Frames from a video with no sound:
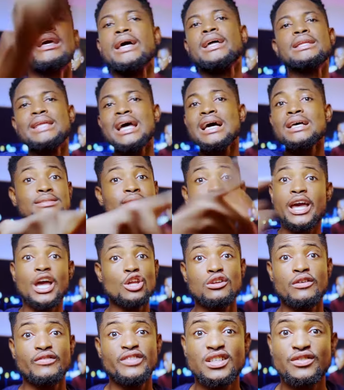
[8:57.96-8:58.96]
That's the
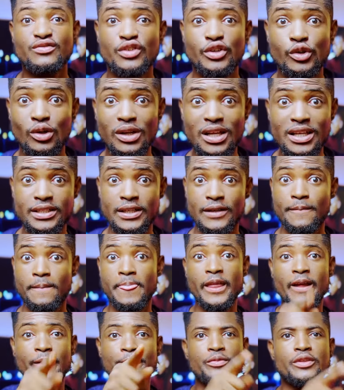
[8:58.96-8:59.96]
end of this video. Listen,
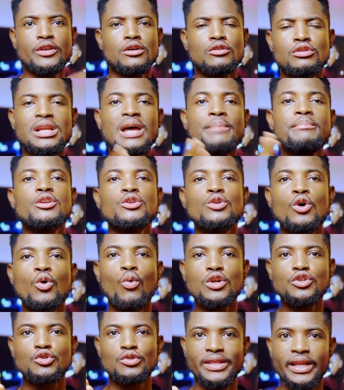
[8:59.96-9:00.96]
let me know
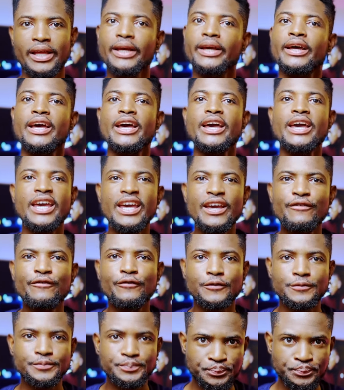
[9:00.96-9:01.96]
what you think. If